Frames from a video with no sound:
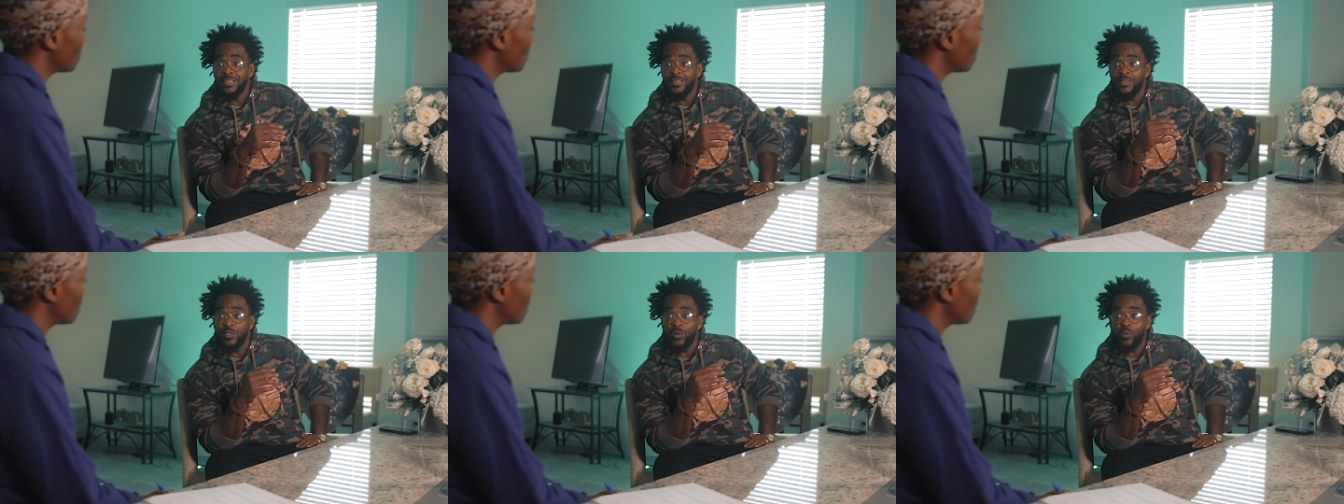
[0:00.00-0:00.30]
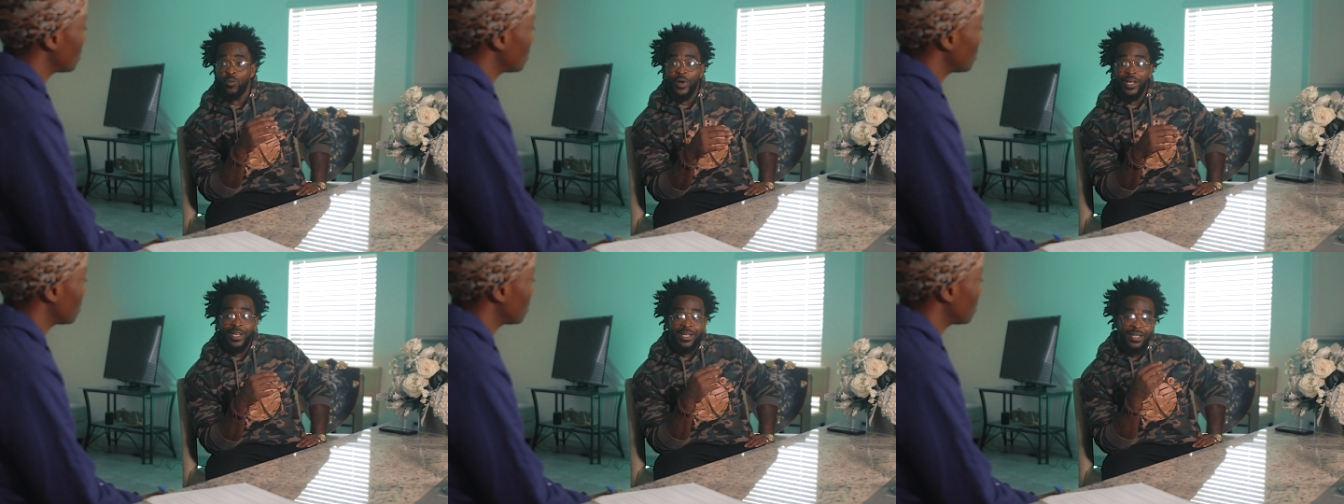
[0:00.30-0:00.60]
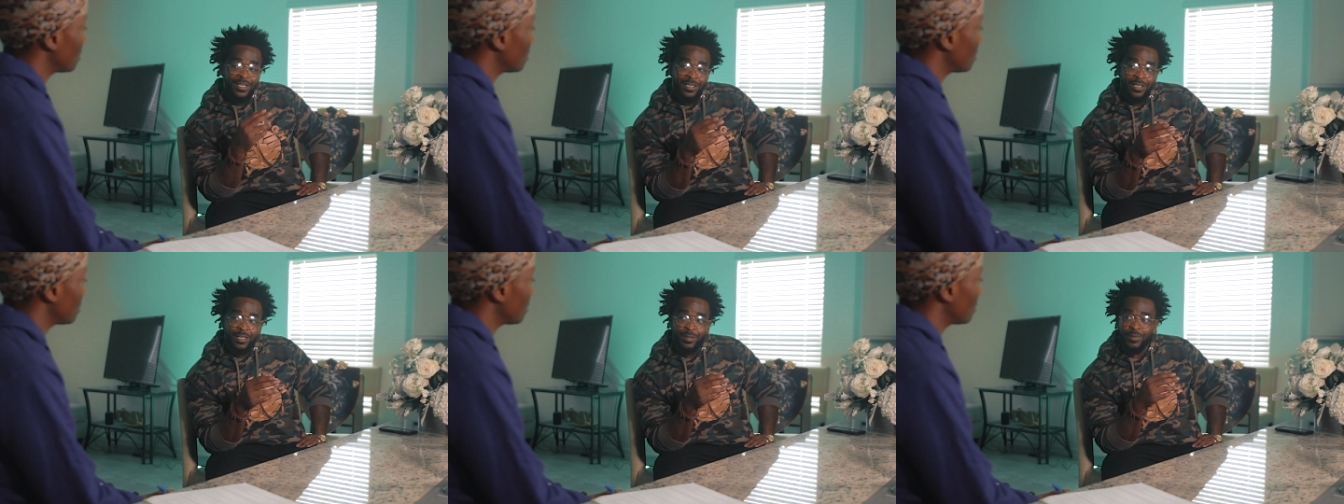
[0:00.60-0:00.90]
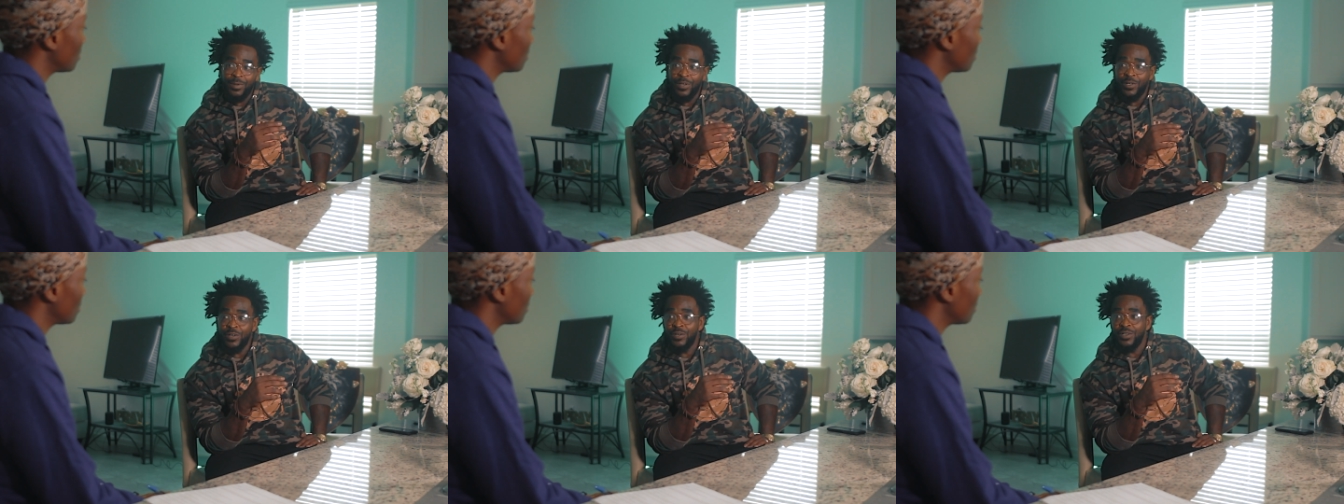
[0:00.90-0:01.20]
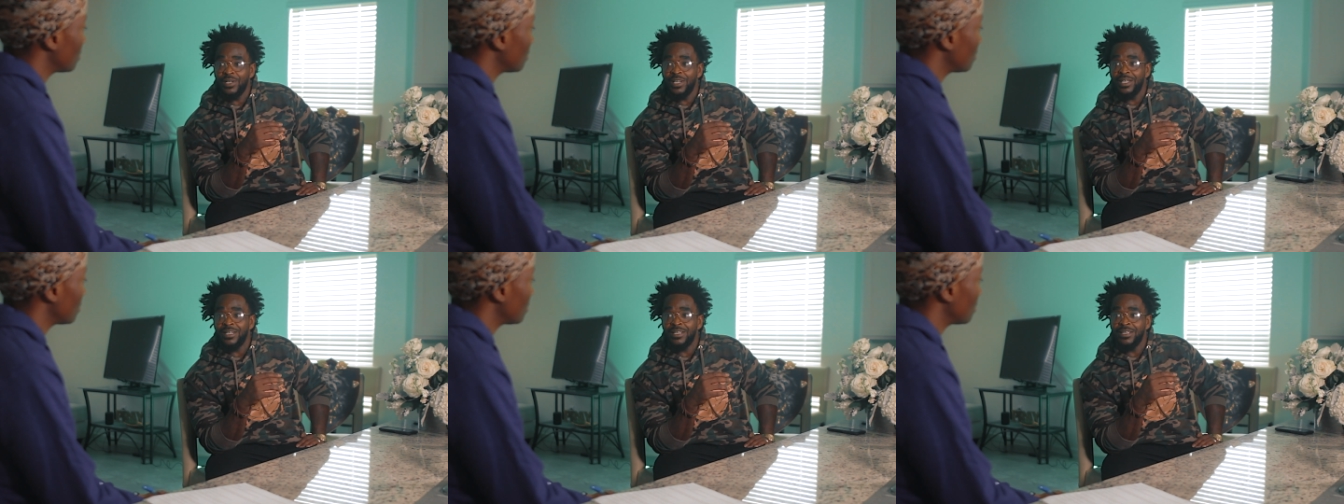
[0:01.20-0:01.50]
to wake up
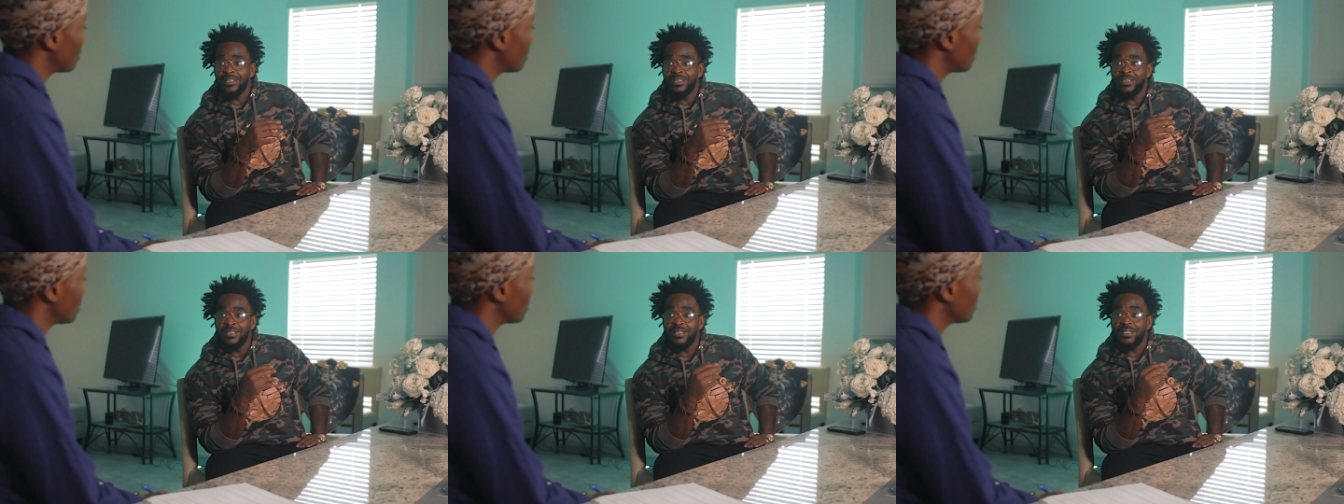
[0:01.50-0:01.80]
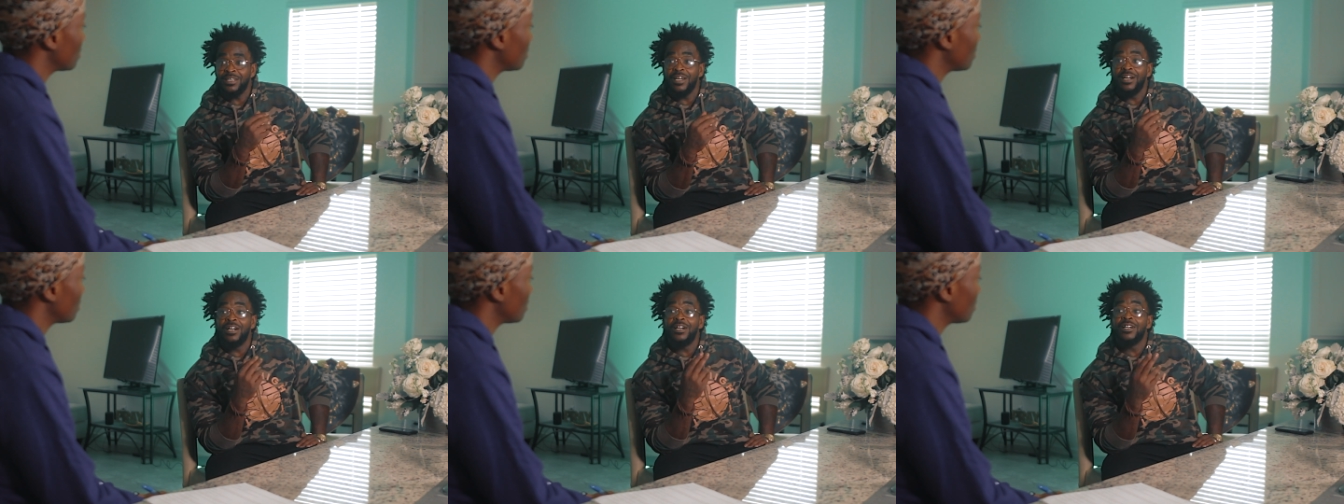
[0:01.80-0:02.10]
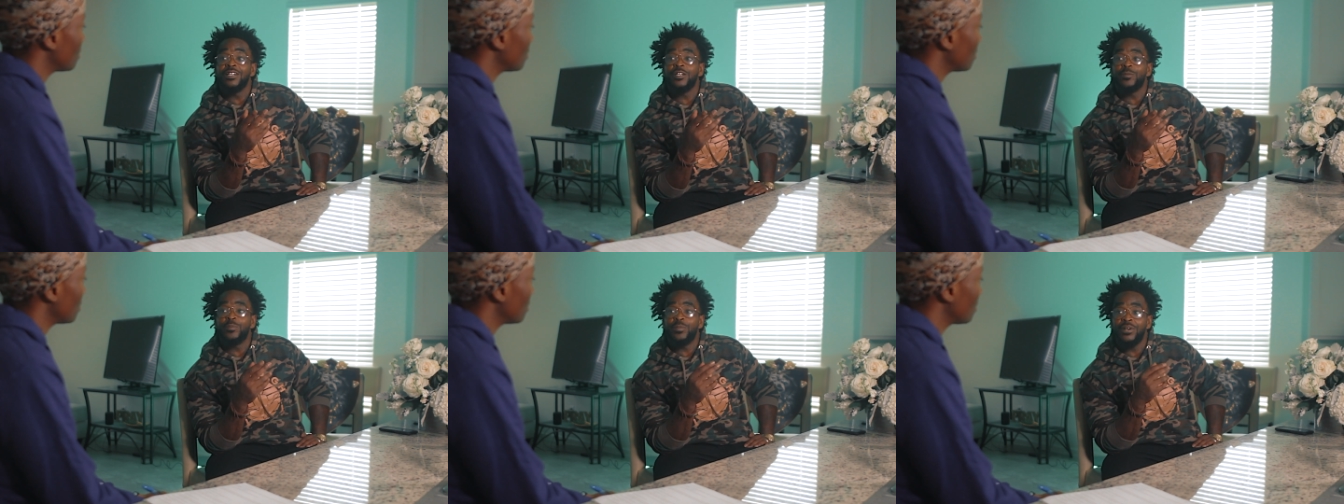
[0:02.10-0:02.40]
early, to dawn